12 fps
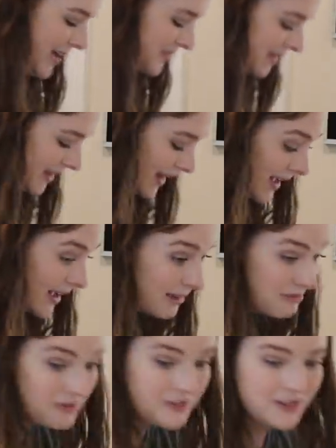I would
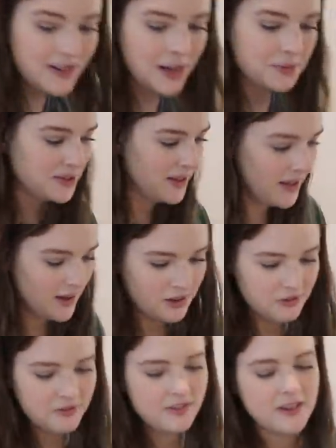love, I would
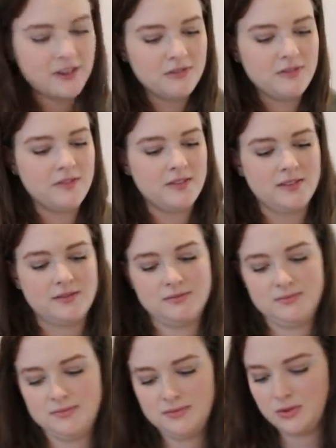love if
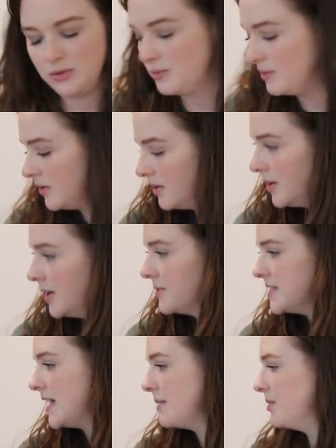it
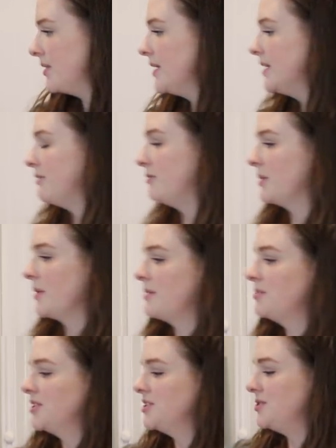was able to, if we were
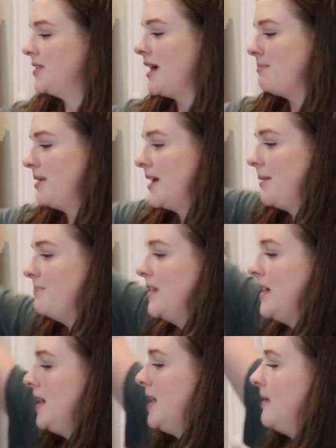able to do that, but I'm
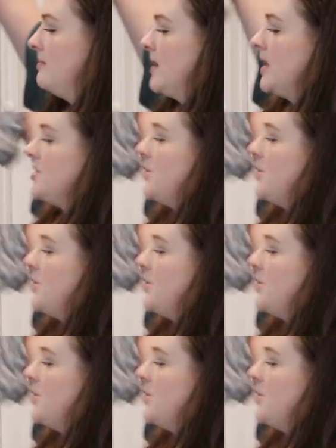not